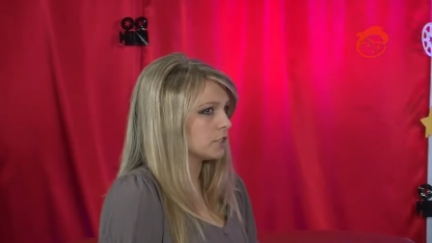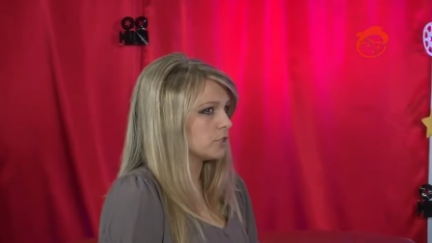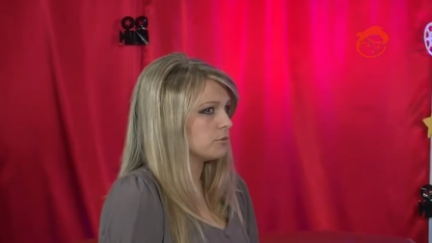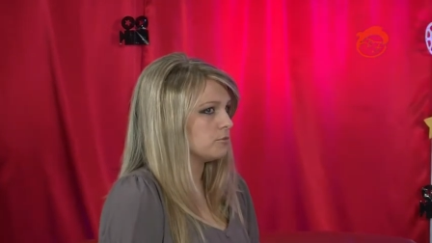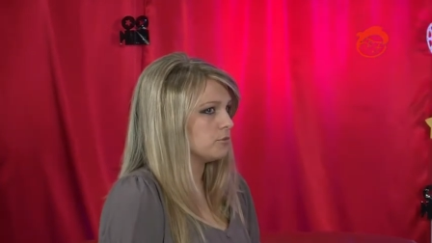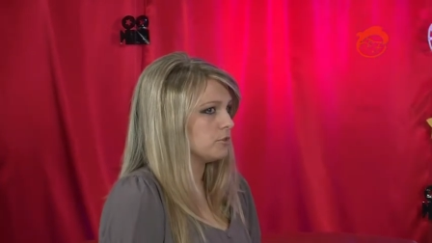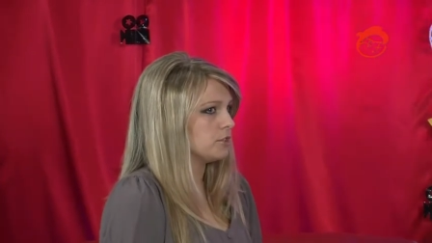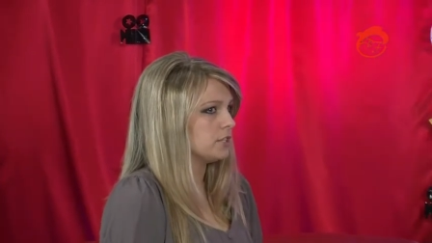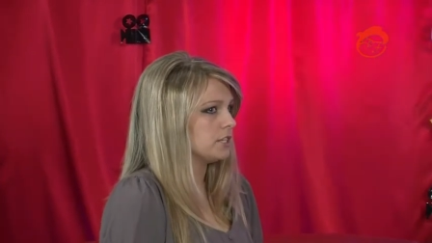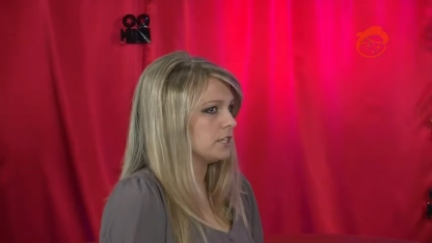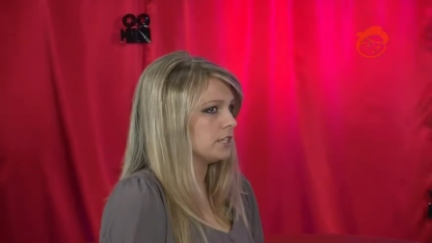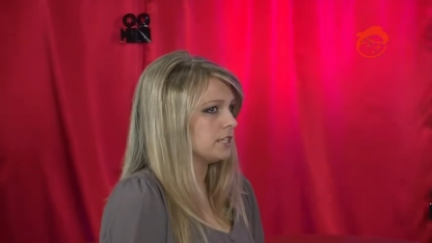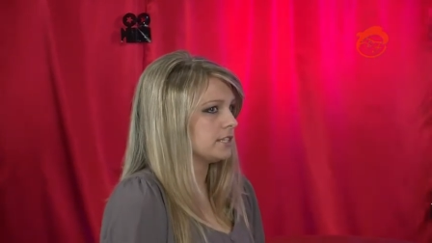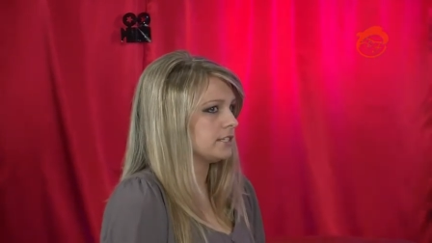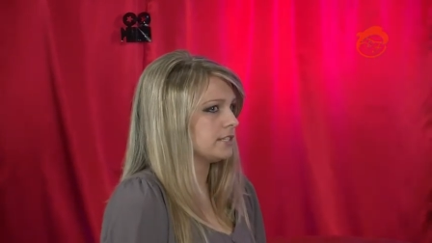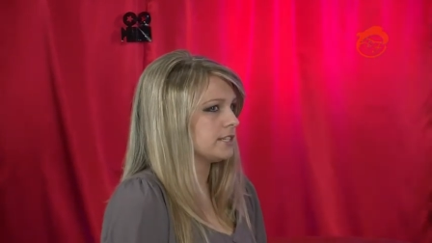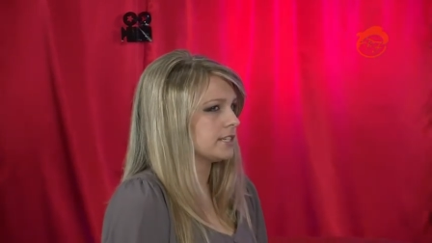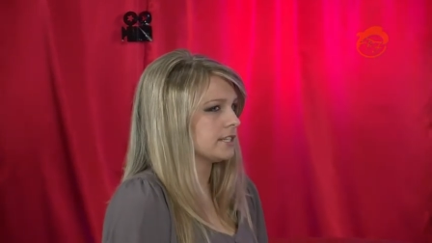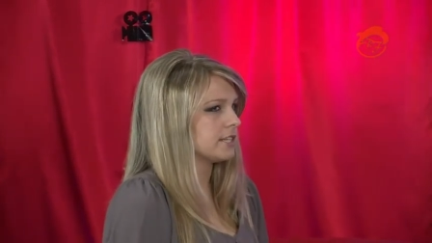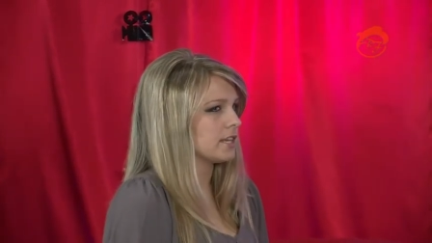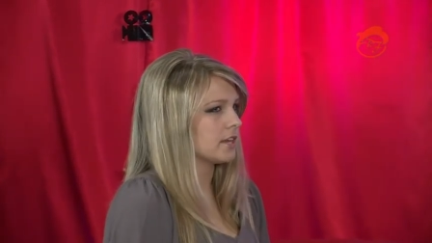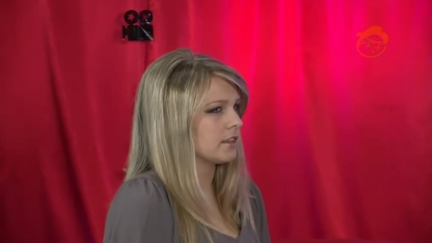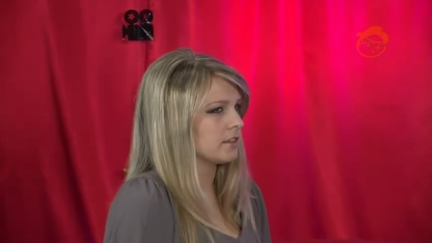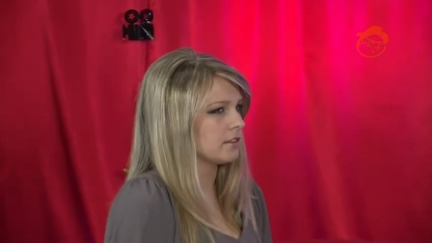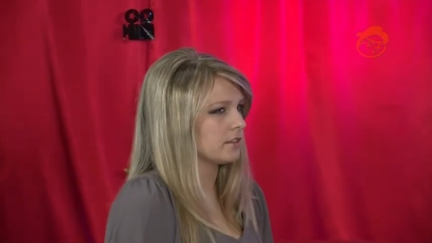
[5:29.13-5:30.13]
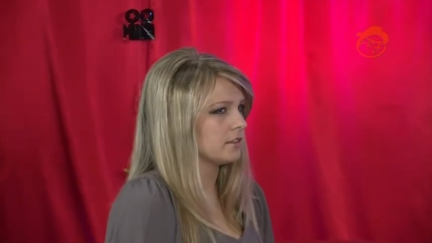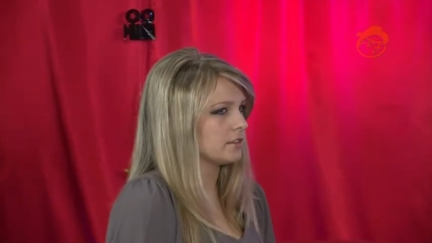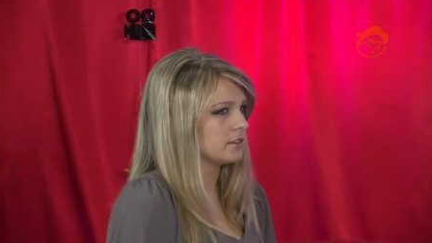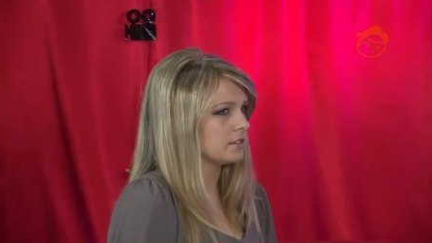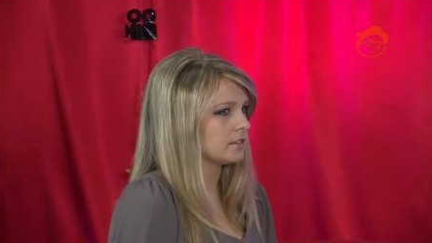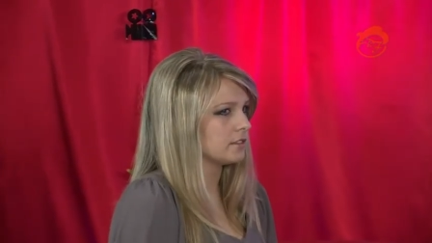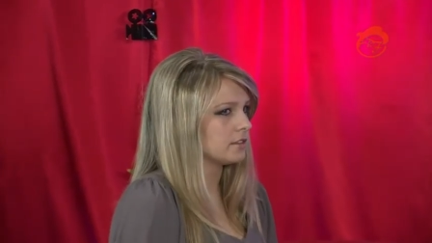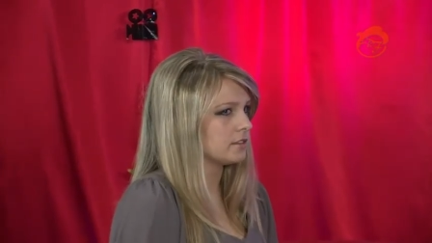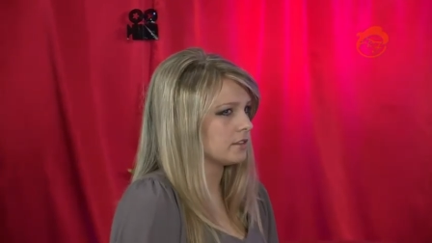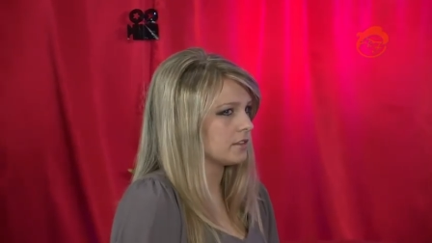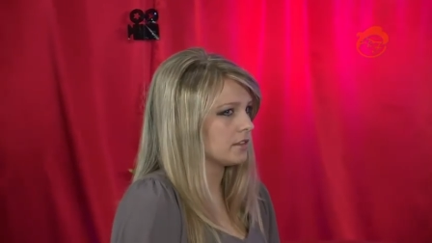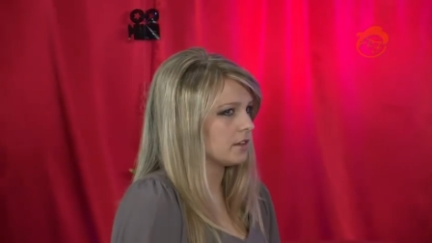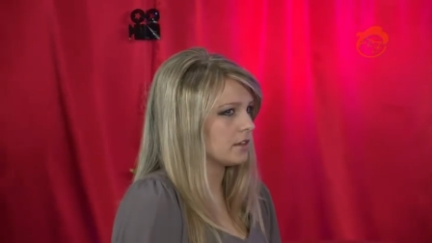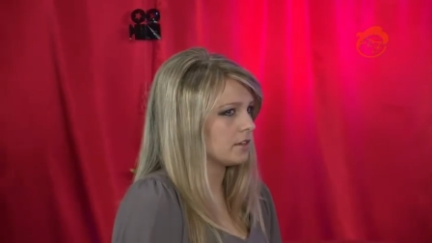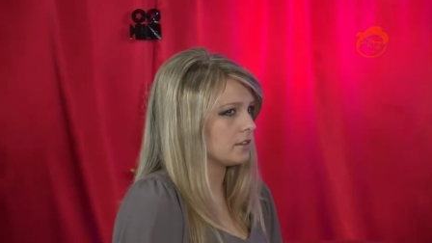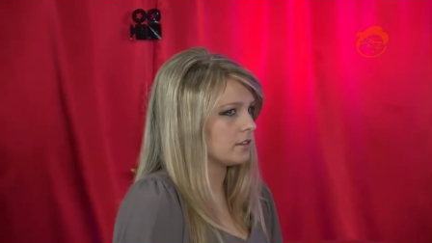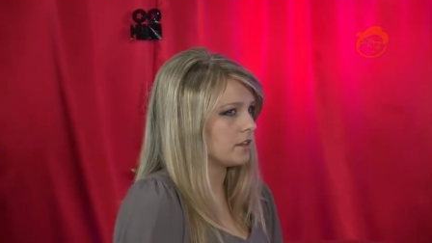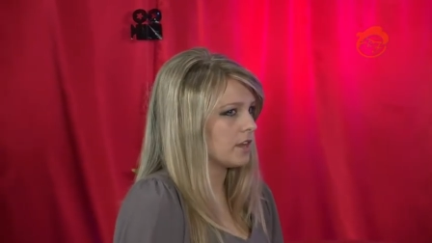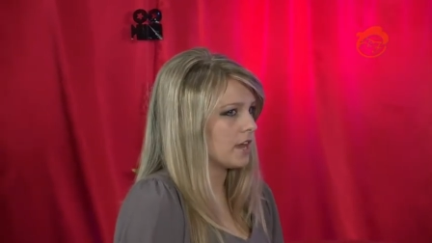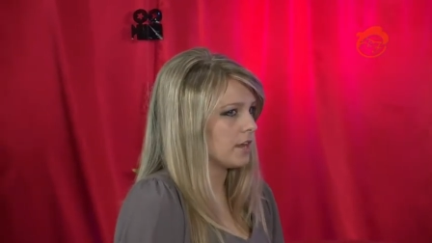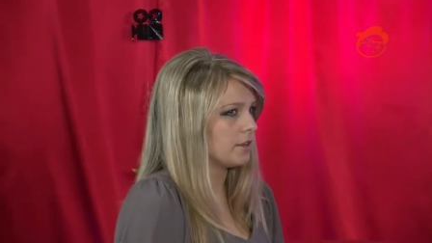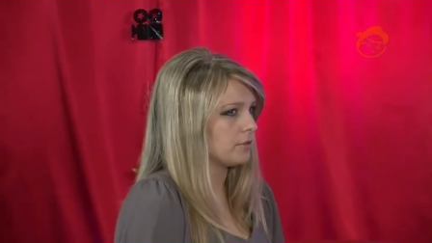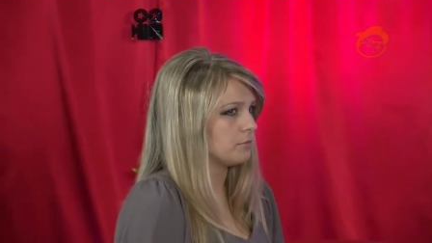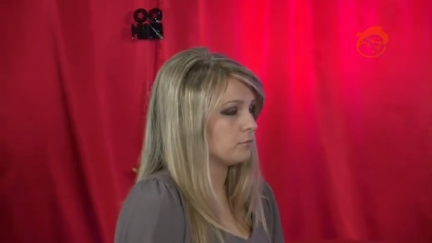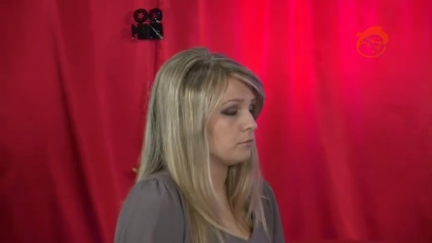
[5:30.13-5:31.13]
community togetherness that
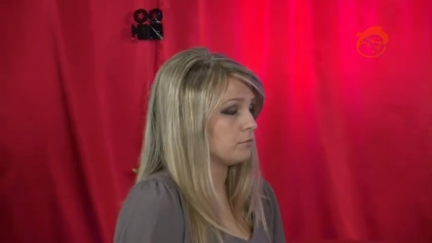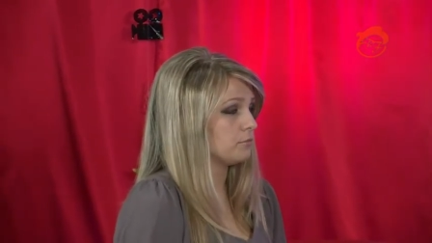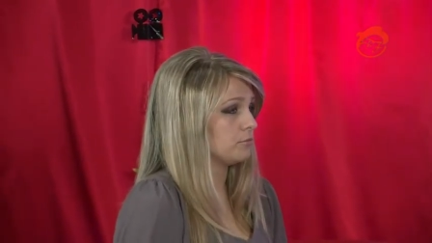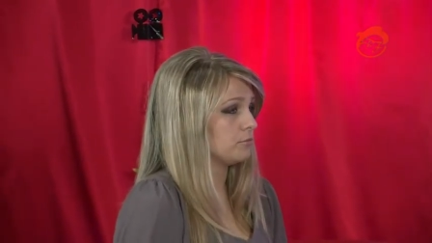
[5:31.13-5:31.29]
and